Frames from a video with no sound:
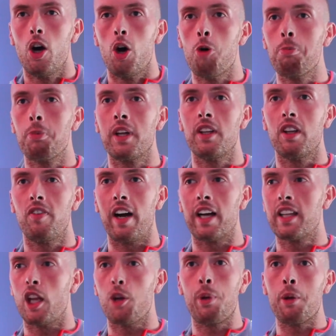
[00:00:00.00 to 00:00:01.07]
humbling the
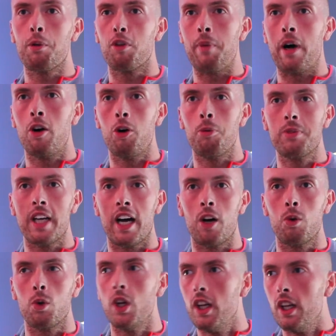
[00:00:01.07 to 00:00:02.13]
fact that the people of my
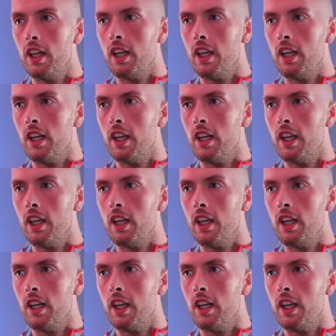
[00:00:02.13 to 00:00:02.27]
hometown